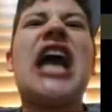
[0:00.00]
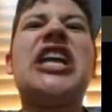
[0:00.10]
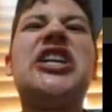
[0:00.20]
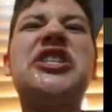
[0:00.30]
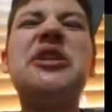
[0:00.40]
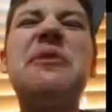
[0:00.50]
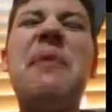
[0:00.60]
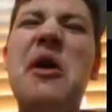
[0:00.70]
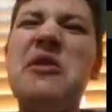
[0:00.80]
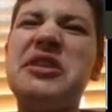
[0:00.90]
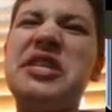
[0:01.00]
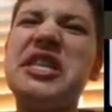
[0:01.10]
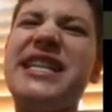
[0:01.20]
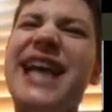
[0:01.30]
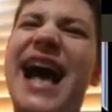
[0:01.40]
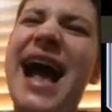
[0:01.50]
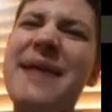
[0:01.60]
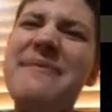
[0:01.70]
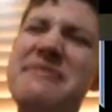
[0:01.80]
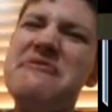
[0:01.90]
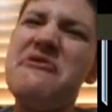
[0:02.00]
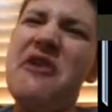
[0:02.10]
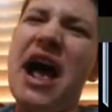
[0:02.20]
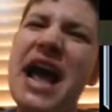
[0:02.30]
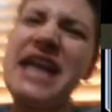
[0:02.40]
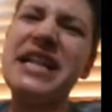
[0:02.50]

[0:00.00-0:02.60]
it. You're supposed to time it right